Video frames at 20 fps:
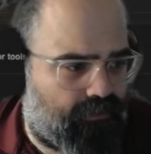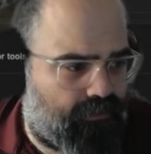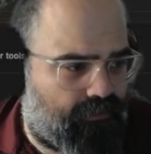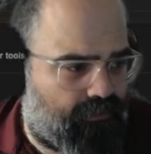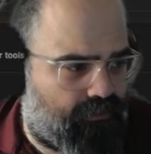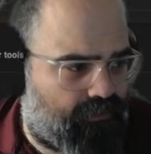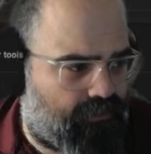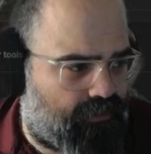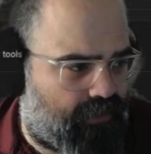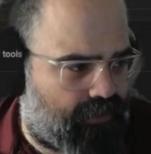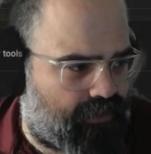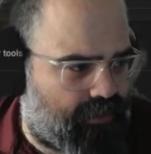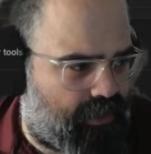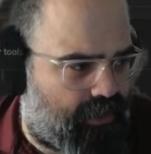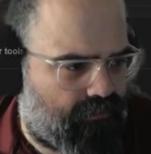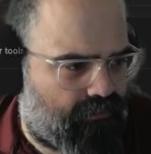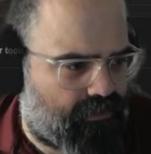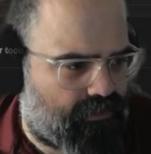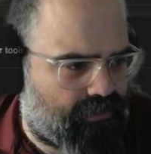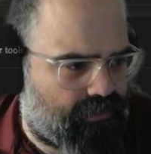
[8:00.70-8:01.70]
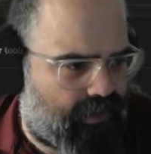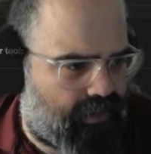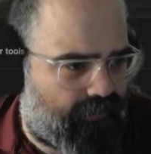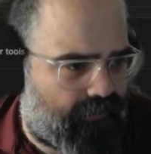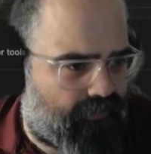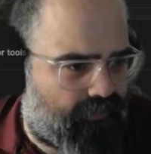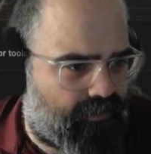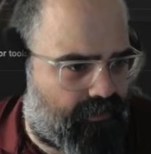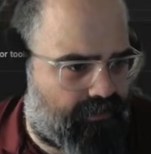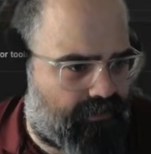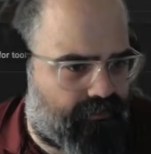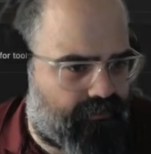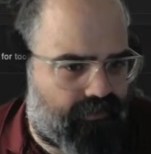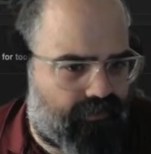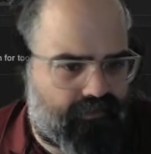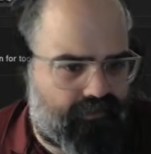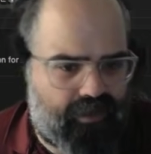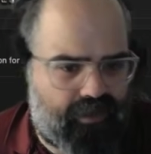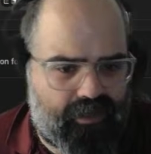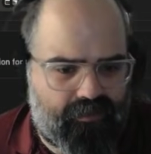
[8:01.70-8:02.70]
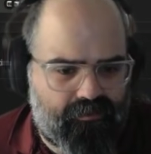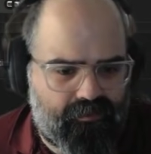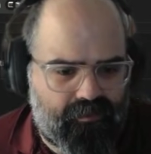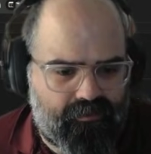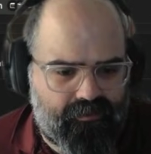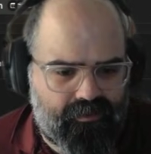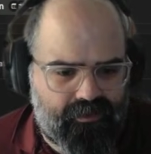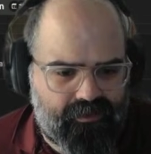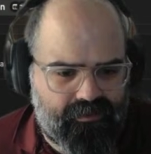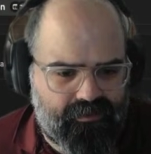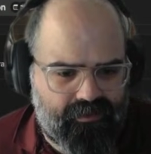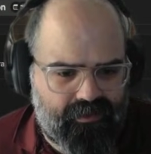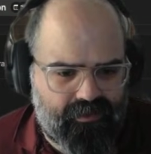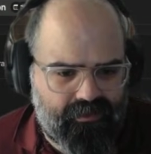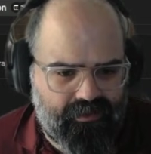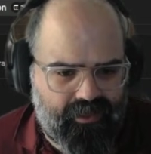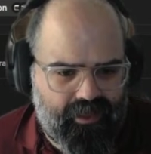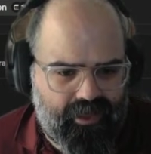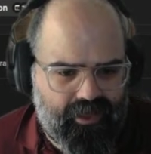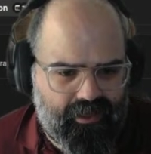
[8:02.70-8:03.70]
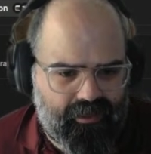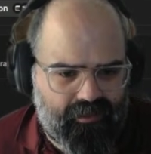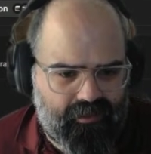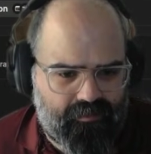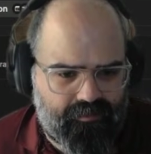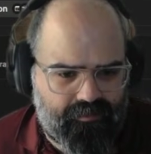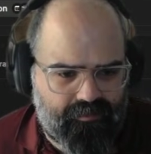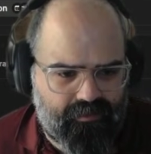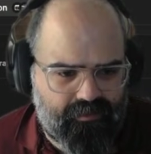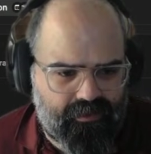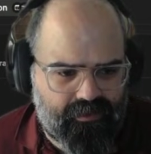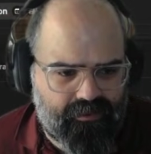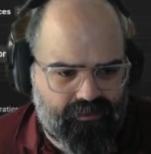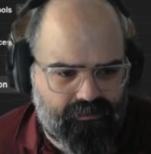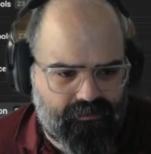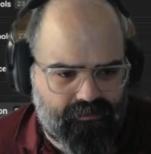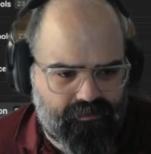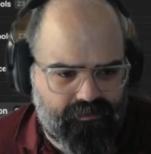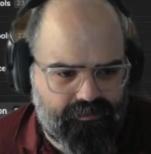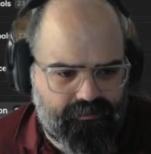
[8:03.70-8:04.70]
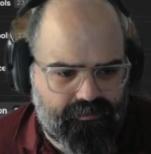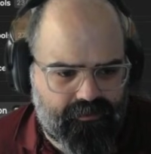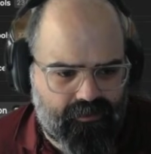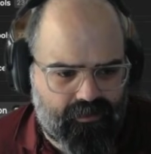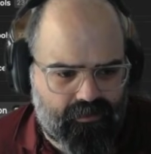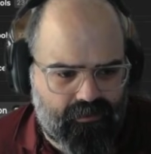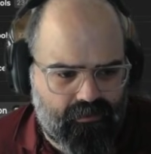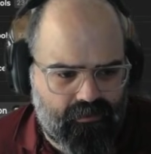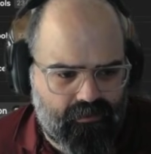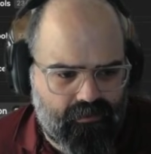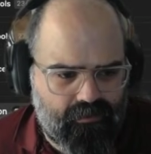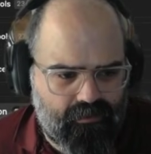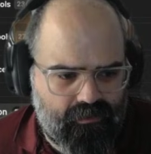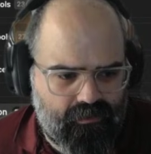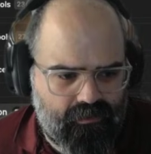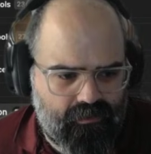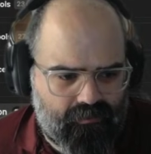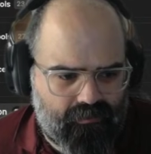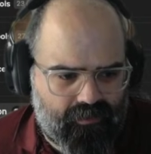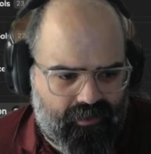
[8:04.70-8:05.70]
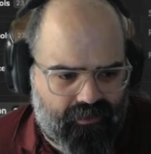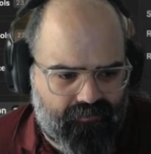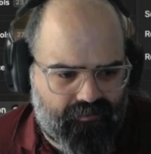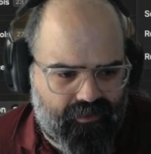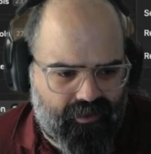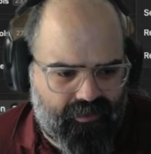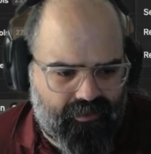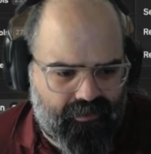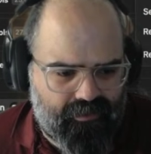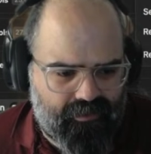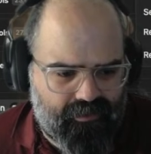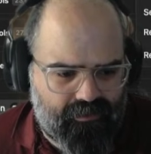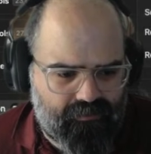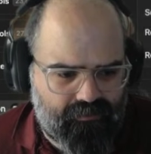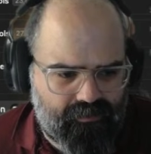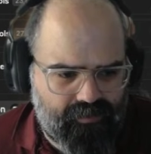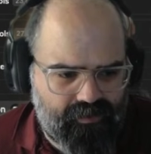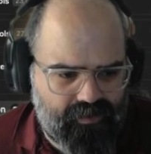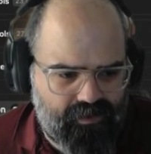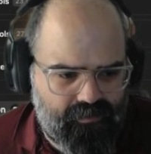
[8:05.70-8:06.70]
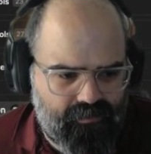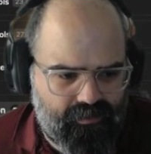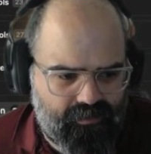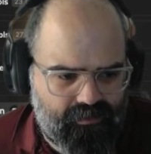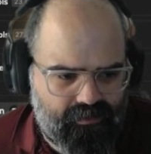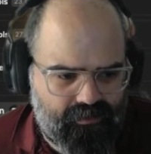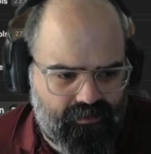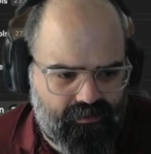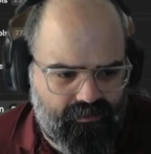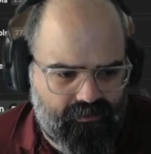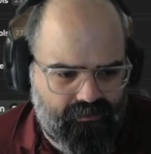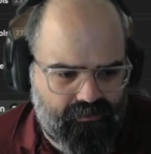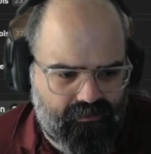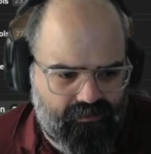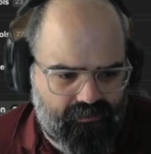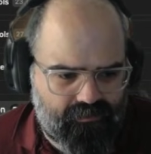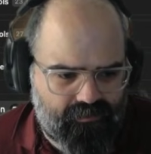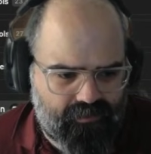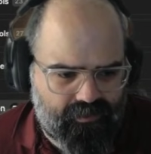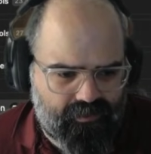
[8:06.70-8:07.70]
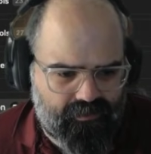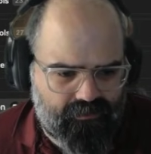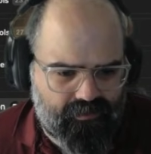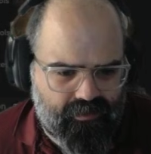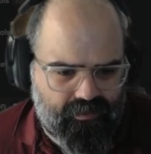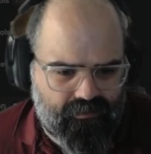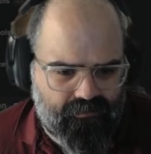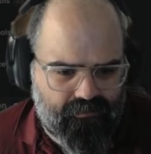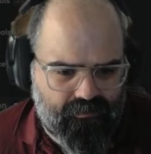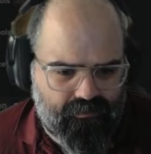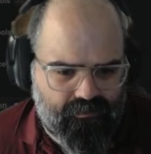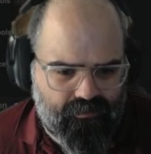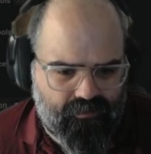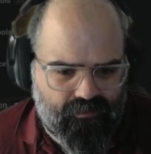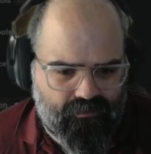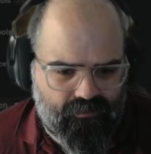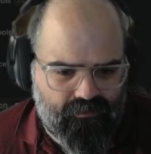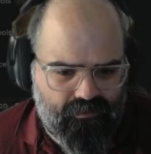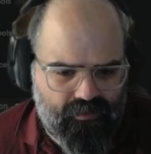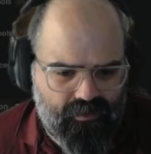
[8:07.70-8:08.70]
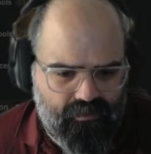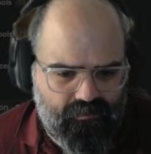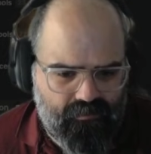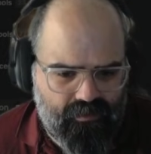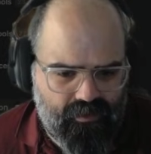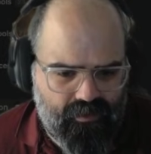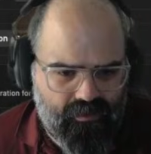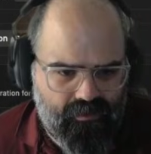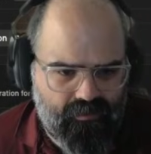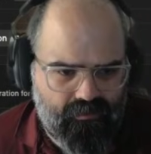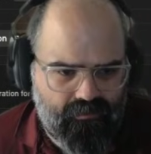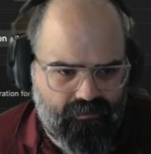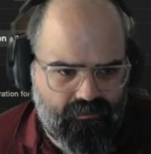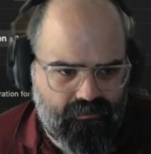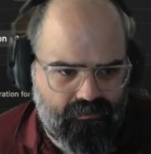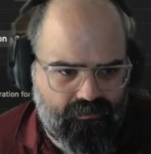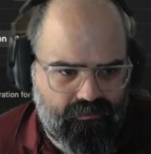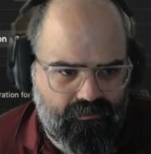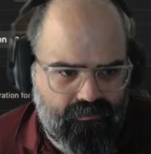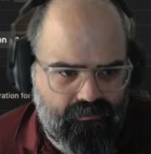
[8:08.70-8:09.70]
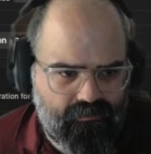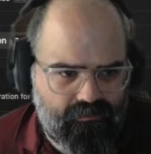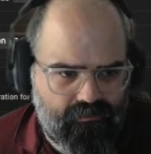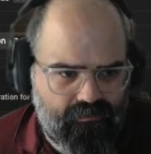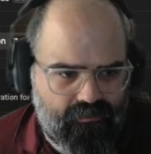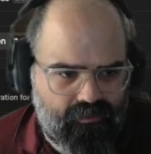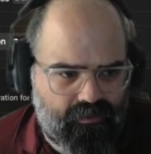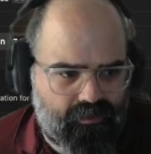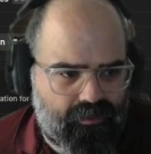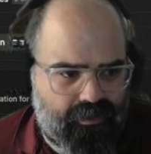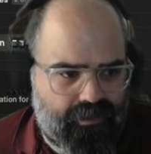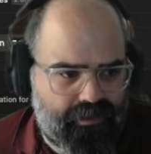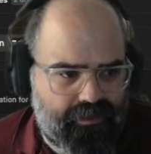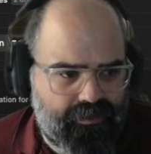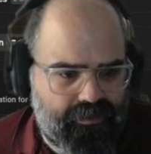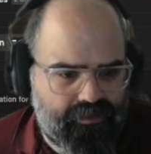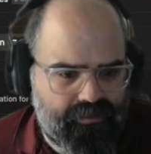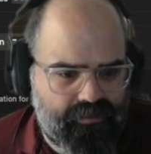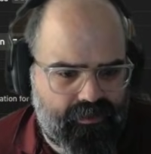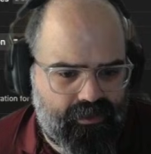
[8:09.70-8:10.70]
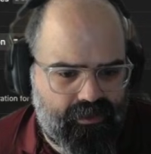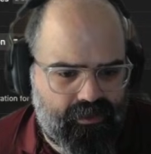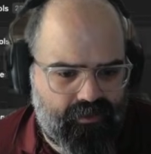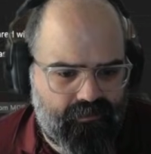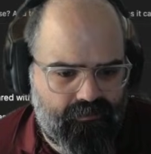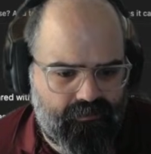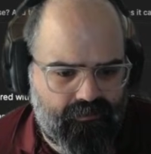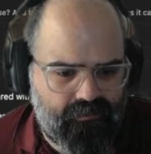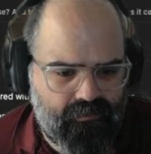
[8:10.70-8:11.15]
So I'd say there's going to have to be some refactoring with these things, and I had a couple of issues, but like I forgot to tell it which email to do, so we're going to go ahead and remove email. We'll go ahead and hit save.